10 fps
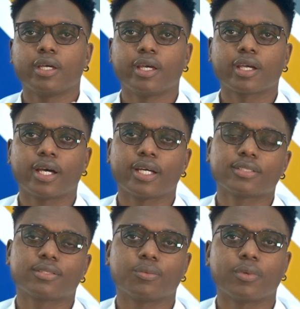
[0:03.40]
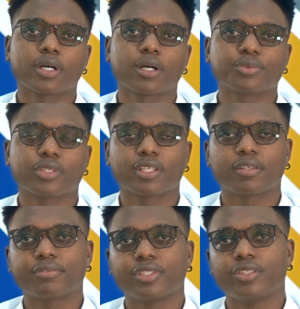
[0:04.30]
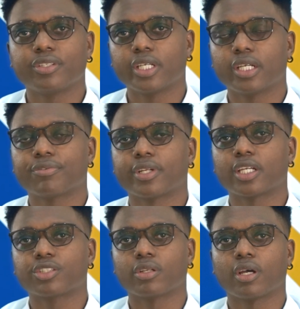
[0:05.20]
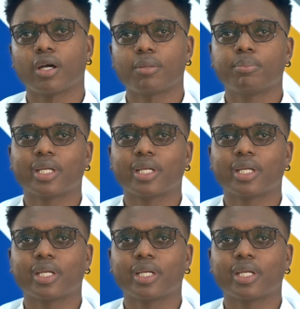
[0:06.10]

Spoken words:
Hey guys, welcome to another video here at Financial Hub.